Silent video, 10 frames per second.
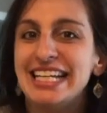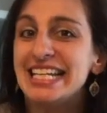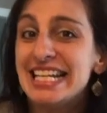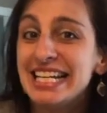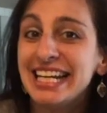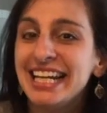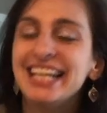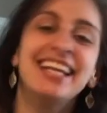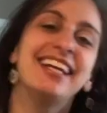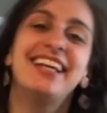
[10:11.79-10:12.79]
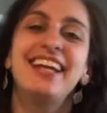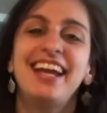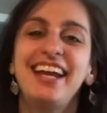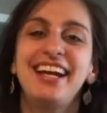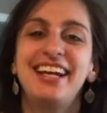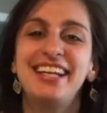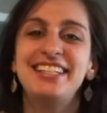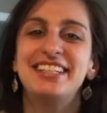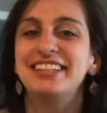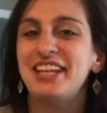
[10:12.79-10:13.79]
eating
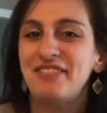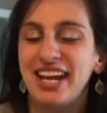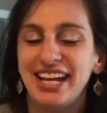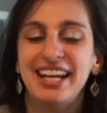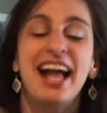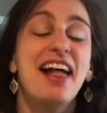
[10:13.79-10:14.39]
and living.